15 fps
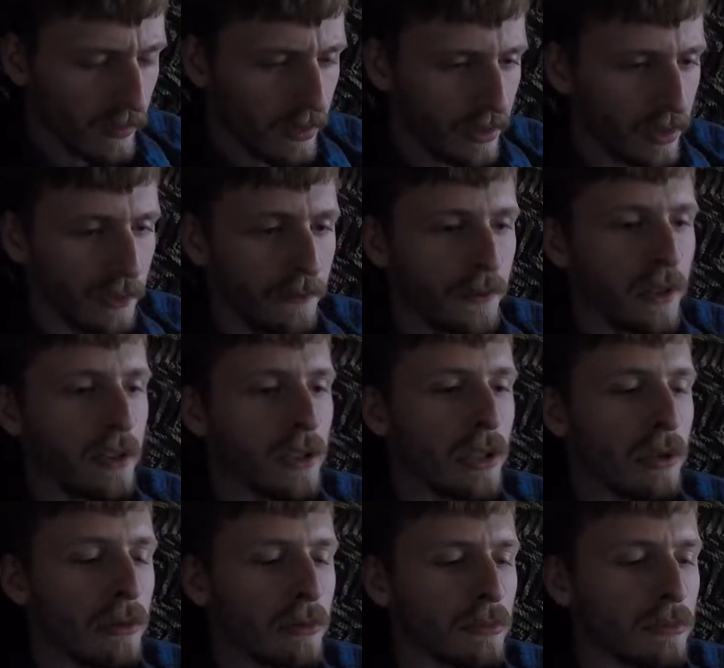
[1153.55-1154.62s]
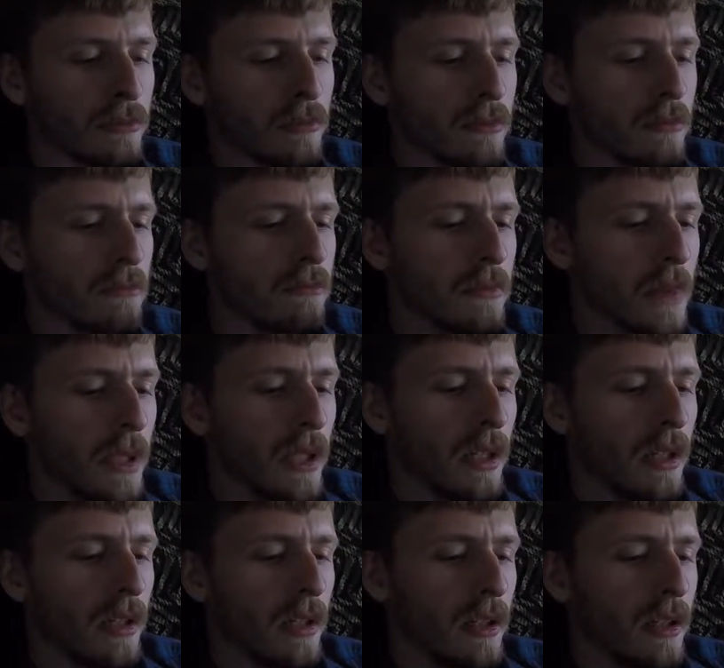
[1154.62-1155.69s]
If you don't...
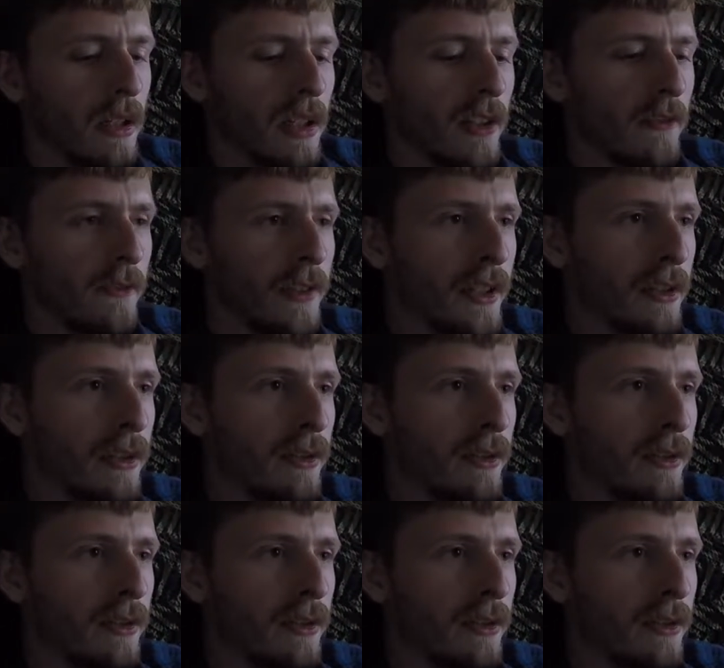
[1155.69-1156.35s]
If you...